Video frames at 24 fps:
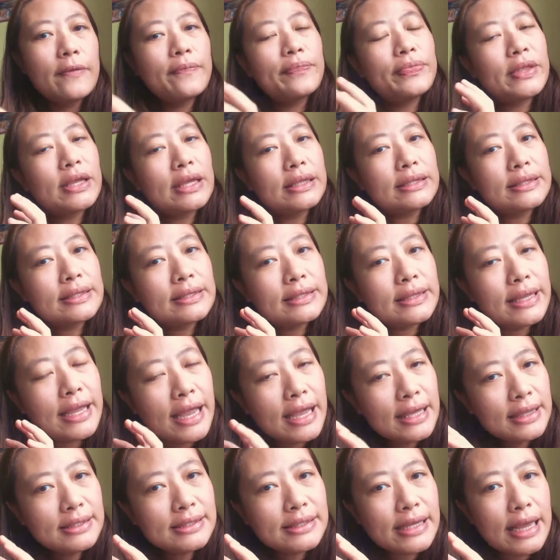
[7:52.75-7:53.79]
the
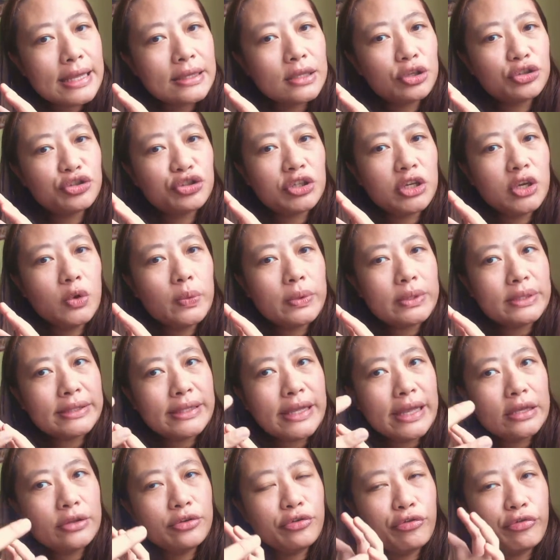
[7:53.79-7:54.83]
tense energy would
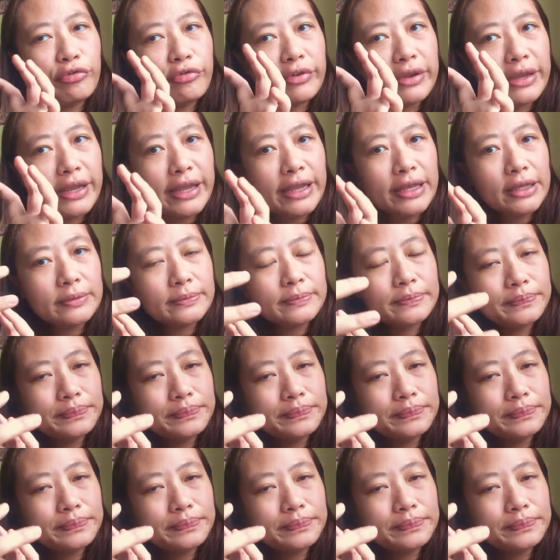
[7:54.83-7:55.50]
then create